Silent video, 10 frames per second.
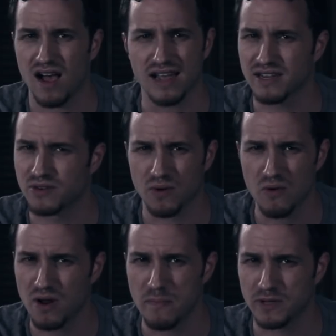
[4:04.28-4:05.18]
I had
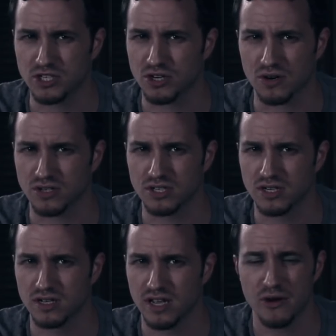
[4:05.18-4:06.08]
grown up in church,
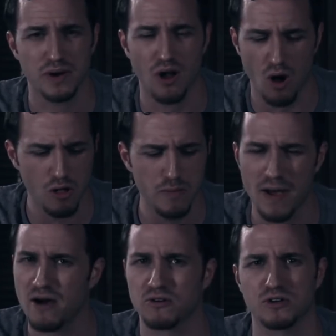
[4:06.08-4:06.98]
hearing all
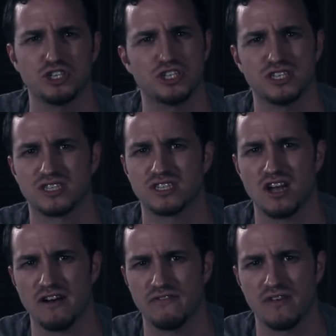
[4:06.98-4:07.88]
about Christian
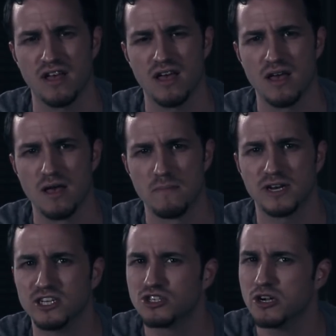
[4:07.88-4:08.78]
stuff,
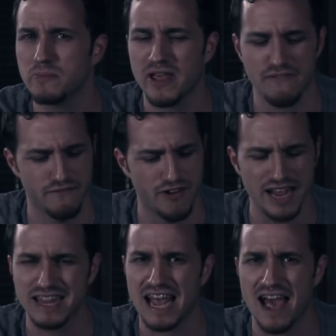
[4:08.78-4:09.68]
but it took me
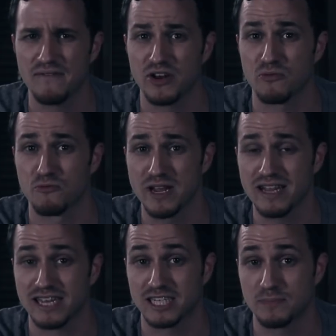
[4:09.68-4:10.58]
finally having a
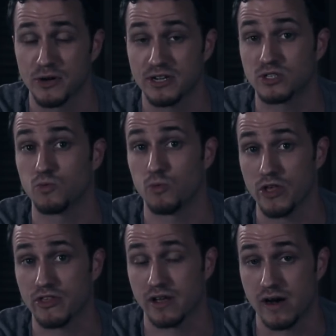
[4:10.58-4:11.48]
real experience
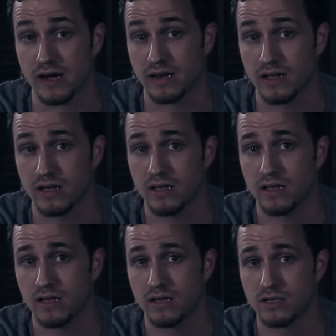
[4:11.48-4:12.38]
with God
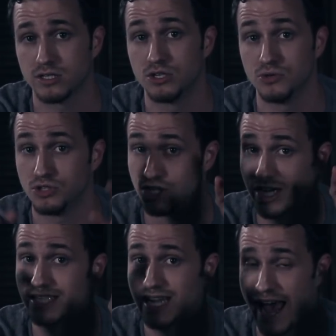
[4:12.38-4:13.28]
to
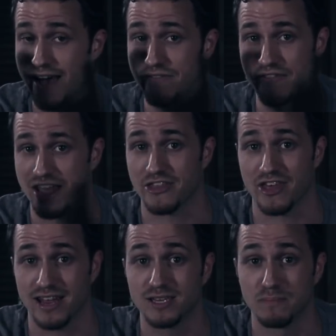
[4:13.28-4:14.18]
just have
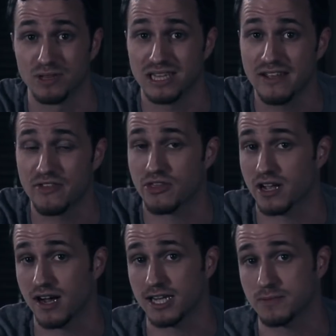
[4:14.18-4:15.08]
faith and to believe that
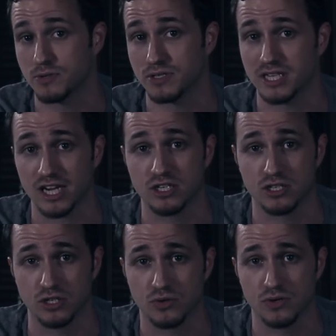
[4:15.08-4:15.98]
the gospel is
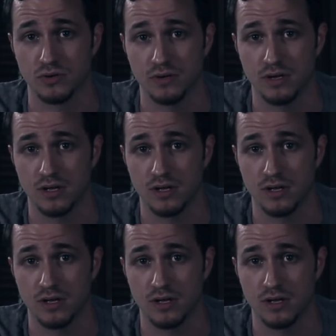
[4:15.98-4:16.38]
actually true.